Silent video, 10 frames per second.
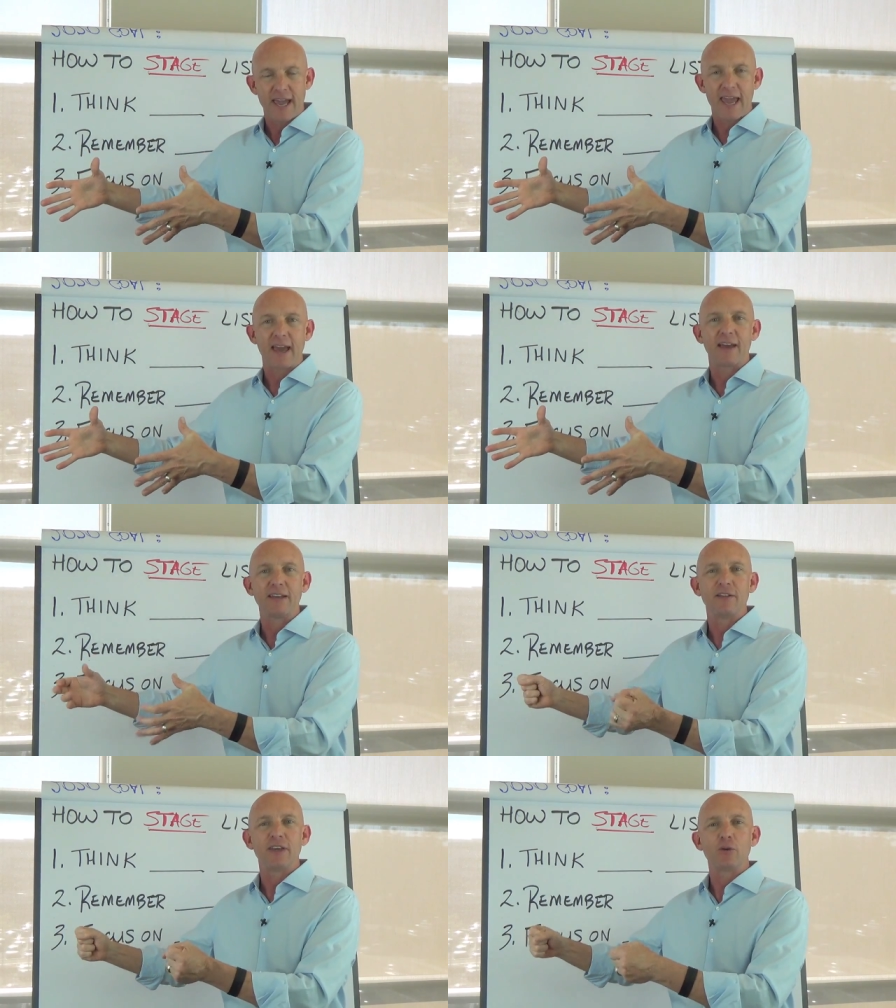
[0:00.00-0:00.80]

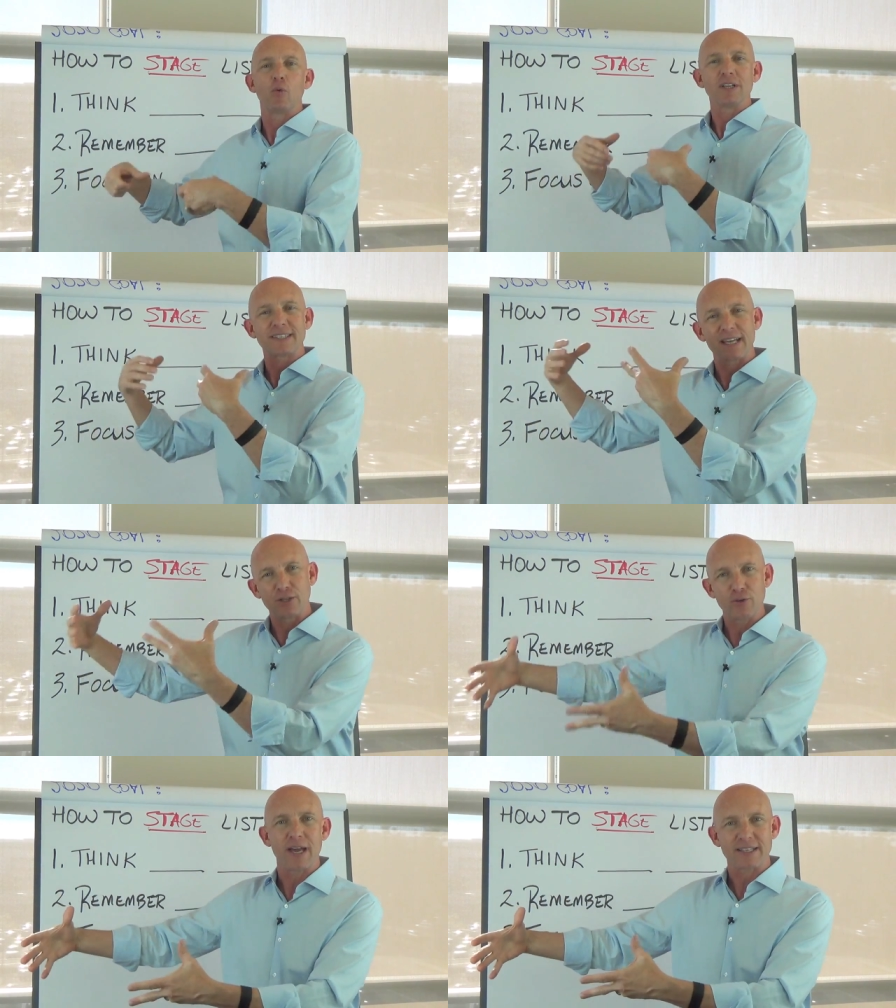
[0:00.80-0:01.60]
and then once they
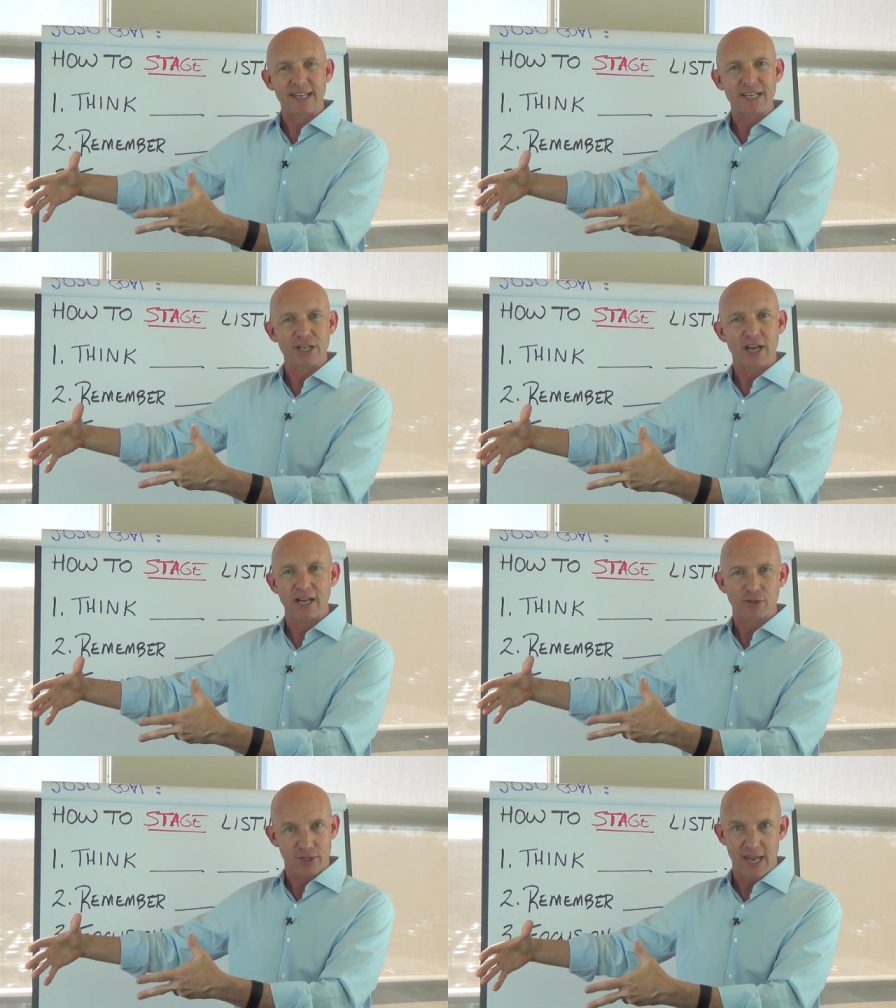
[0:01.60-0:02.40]
do that staging
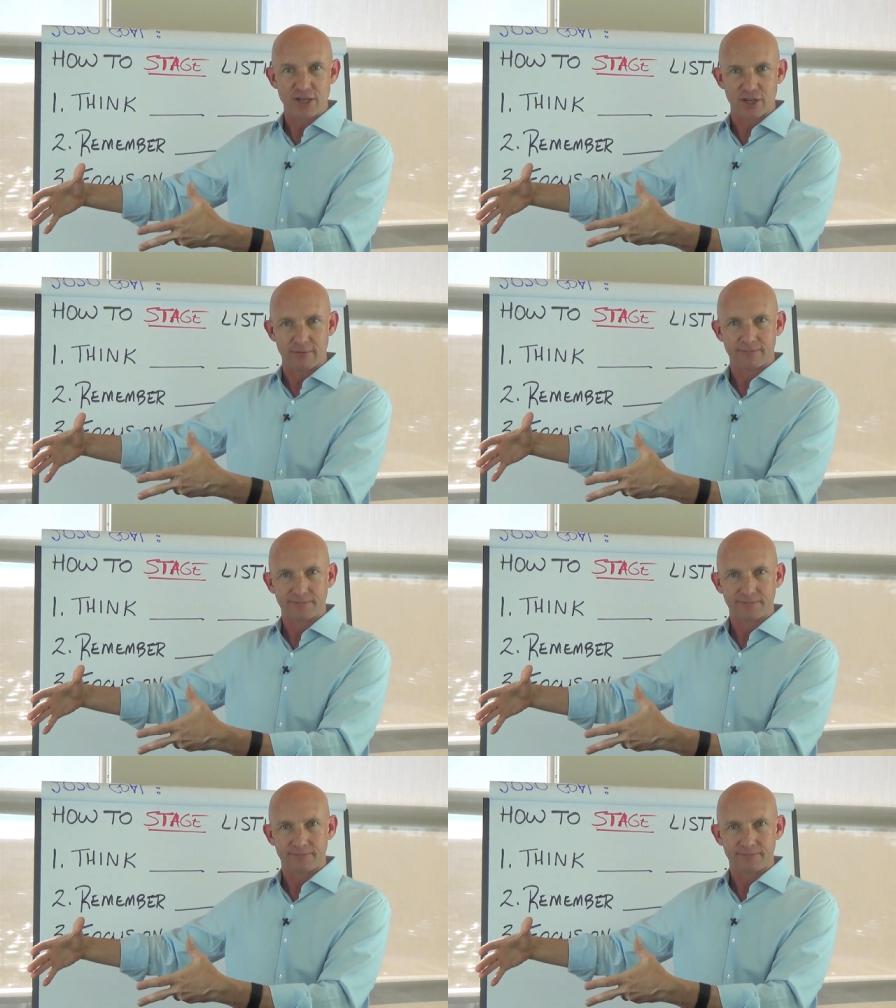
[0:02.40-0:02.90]
consultation,